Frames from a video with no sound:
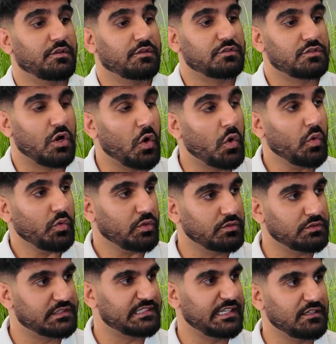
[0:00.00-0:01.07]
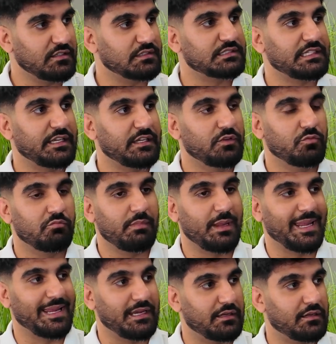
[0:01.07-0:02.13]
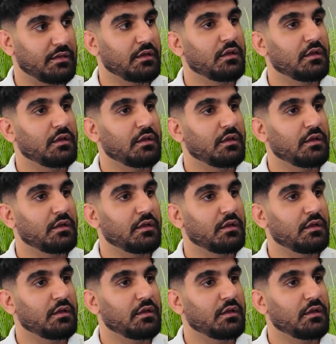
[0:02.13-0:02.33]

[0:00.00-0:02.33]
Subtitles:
total sales that you made